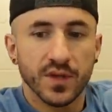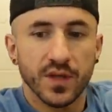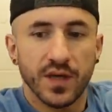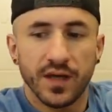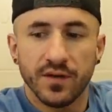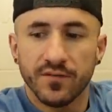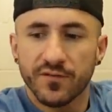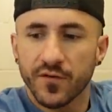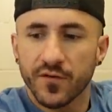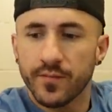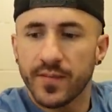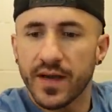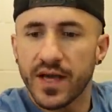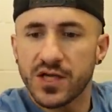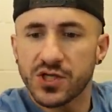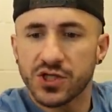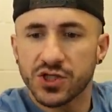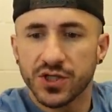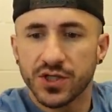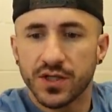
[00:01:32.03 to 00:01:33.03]

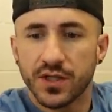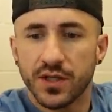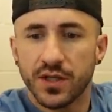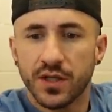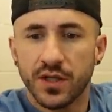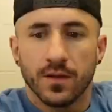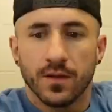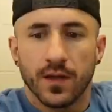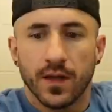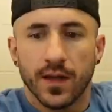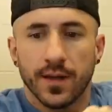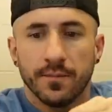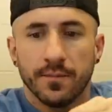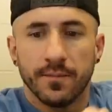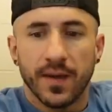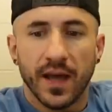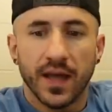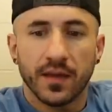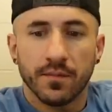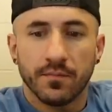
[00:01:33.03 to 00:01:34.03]
information, and
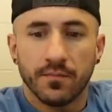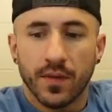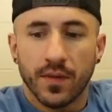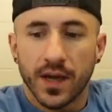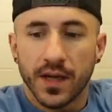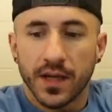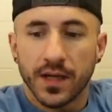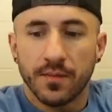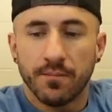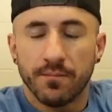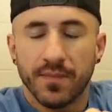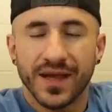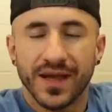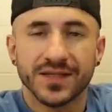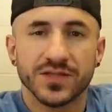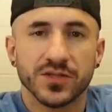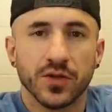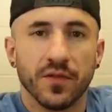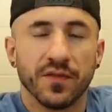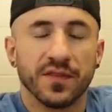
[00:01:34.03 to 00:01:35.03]
make money
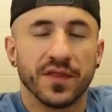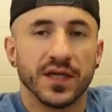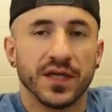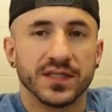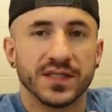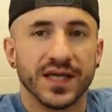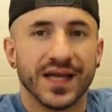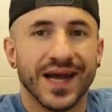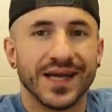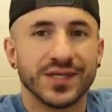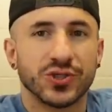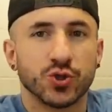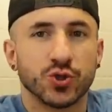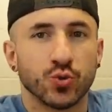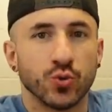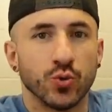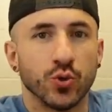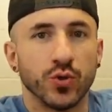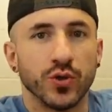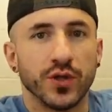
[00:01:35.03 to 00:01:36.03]
based on things that I
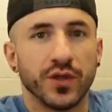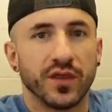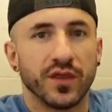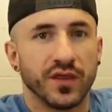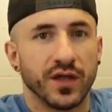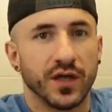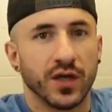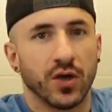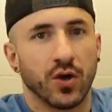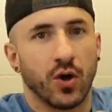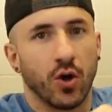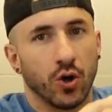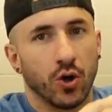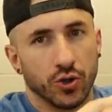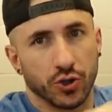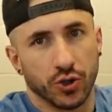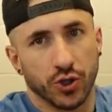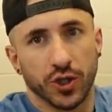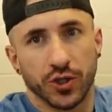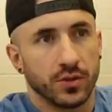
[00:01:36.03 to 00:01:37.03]
truly think are
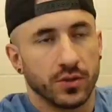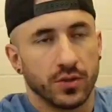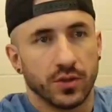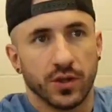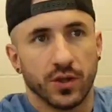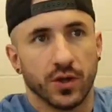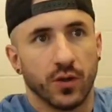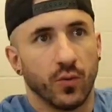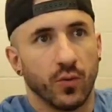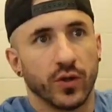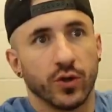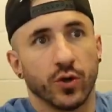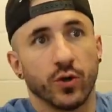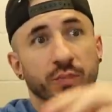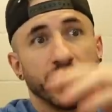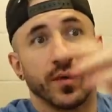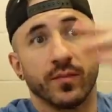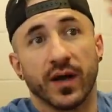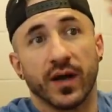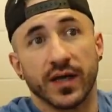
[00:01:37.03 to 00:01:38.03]
good. You know, whether it
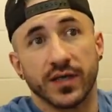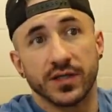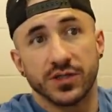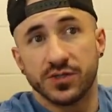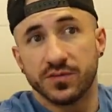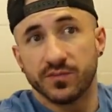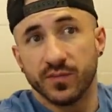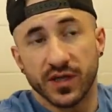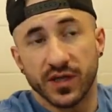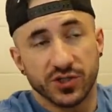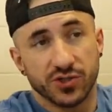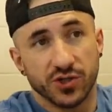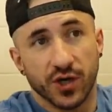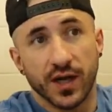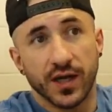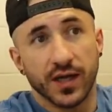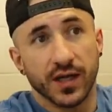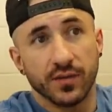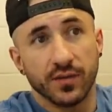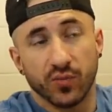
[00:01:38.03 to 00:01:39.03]
be my my
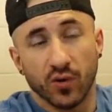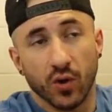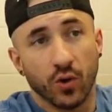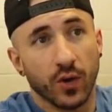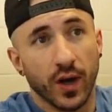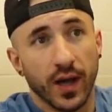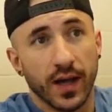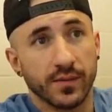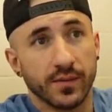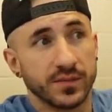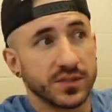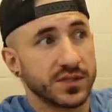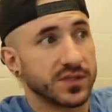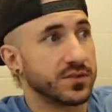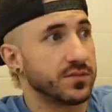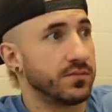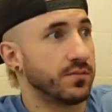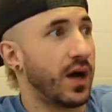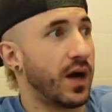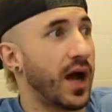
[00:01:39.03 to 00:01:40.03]
training programs,
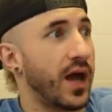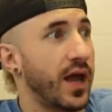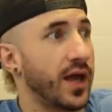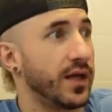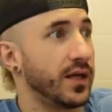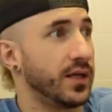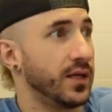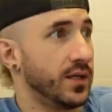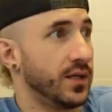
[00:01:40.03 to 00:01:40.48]
my